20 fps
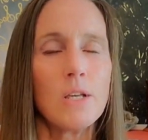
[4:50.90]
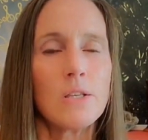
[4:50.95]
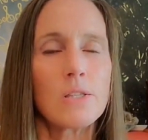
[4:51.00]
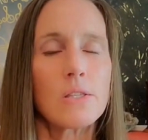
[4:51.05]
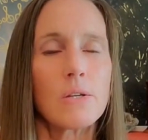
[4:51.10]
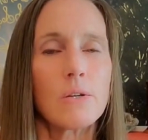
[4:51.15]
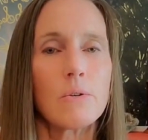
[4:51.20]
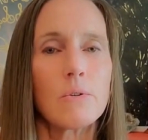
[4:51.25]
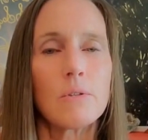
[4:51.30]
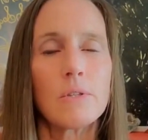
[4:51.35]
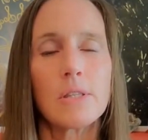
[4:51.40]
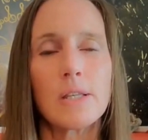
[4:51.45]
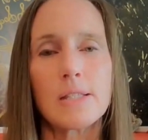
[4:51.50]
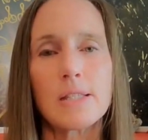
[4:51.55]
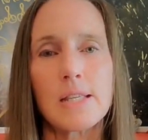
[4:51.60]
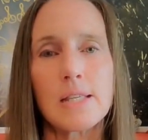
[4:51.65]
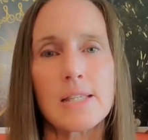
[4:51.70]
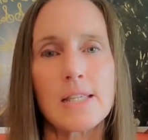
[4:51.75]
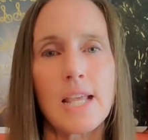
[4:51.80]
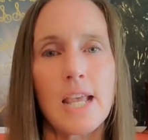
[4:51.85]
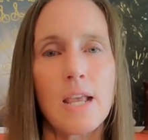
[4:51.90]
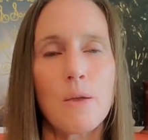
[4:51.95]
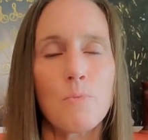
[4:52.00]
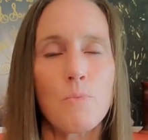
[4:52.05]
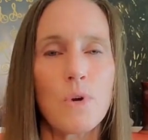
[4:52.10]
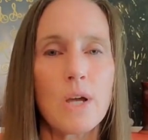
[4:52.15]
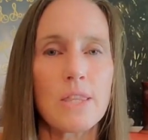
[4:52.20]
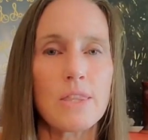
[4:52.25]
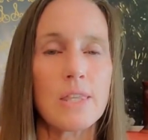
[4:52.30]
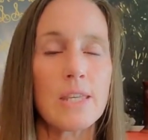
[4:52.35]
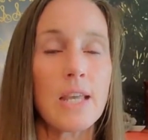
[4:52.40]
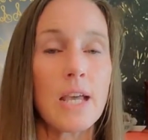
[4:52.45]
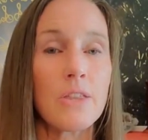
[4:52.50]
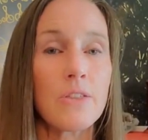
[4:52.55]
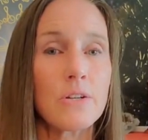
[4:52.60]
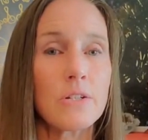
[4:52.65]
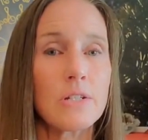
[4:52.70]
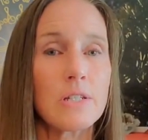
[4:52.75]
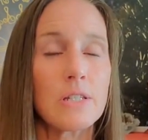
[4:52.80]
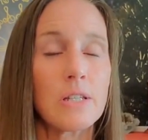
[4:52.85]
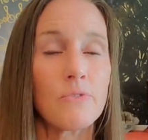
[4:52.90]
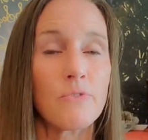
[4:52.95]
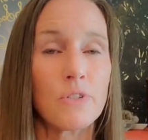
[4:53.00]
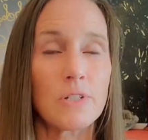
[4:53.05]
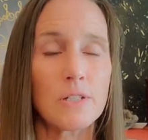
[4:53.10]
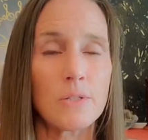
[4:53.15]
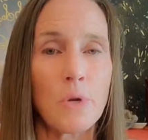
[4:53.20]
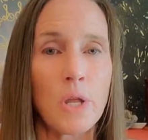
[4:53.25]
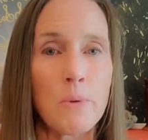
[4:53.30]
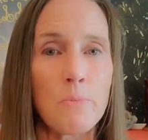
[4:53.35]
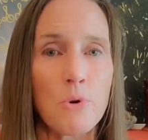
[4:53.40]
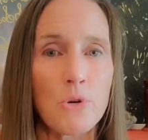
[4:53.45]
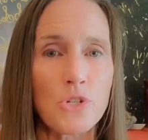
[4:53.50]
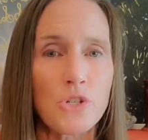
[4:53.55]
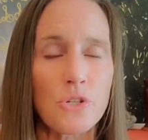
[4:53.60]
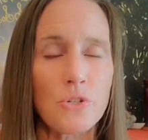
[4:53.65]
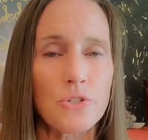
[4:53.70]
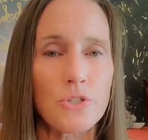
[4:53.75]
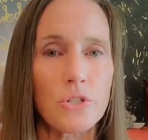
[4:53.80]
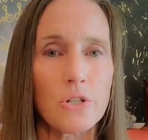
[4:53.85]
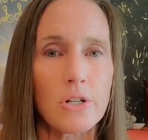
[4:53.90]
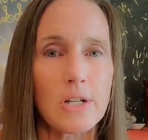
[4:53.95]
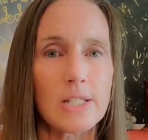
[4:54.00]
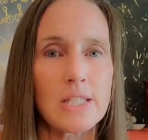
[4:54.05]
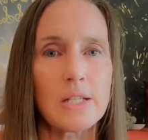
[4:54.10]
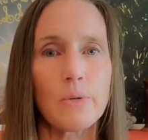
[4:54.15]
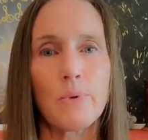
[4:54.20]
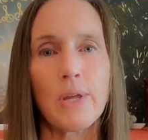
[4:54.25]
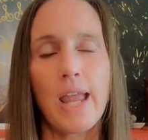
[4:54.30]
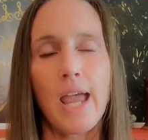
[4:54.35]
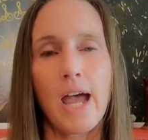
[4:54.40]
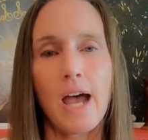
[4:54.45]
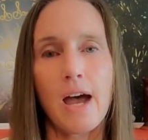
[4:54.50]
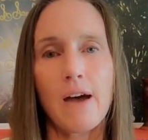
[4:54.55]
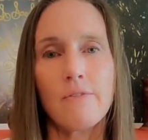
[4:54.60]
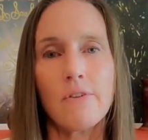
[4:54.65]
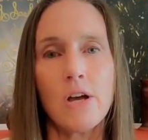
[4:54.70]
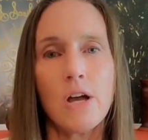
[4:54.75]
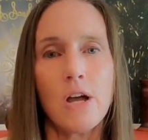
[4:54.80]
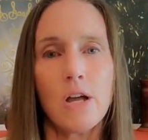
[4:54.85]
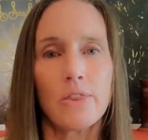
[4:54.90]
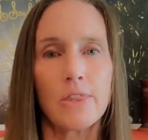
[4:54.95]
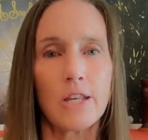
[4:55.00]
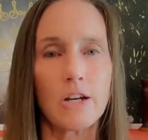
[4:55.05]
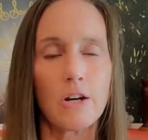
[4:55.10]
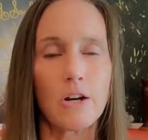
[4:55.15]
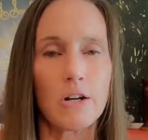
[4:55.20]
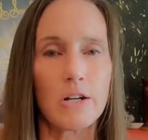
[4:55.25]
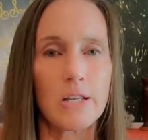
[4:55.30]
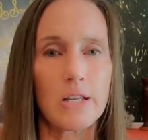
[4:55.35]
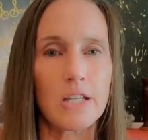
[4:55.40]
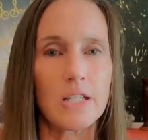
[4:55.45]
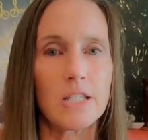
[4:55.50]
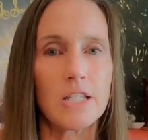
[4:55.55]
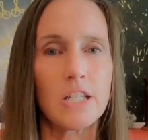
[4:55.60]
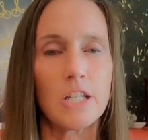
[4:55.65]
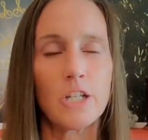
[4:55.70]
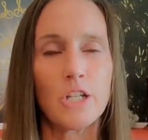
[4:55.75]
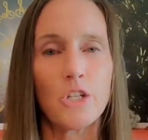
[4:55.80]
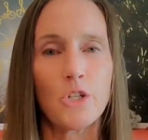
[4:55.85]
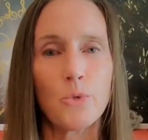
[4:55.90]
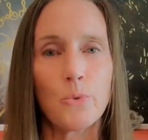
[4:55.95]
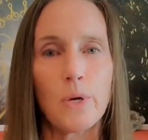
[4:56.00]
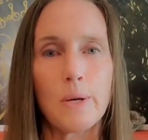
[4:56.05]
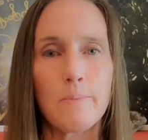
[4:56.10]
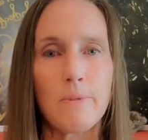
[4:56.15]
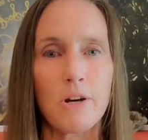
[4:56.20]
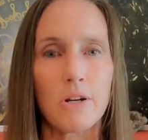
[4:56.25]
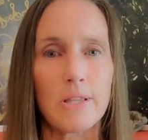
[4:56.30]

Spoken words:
So it's the same with the other different emotional circuits that we have that are on a continuum,